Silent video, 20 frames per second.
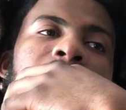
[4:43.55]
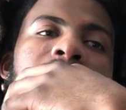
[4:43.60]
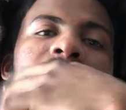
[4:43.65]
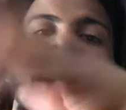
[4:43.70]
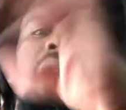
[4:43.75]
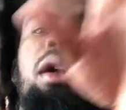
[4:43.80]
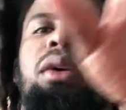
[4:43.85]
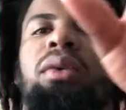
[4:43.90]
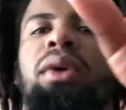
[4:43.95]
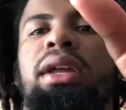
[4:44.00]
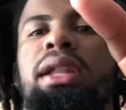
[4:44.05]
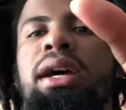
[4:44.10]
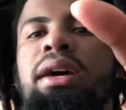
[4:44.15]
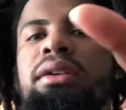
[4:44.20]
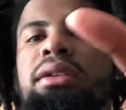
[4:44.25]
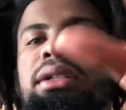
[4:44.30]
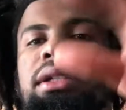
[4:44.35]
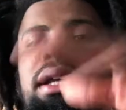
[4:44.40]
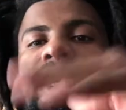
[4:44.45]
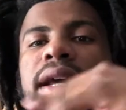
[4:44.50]
by the way, that
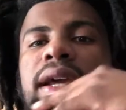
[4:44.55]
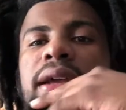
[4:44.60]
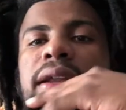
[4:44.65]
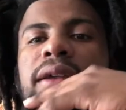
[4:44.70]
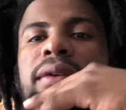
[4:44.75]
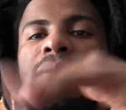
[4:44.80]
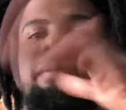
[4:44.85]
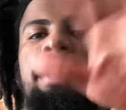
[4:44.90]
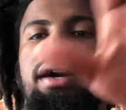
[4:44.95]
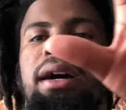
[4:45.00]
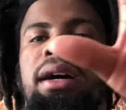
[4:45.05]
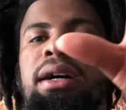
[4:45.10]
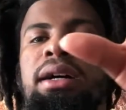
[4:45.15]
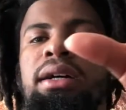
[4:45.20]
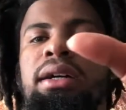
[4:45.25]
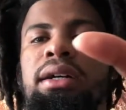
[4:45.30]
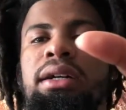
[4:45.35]
was the end of my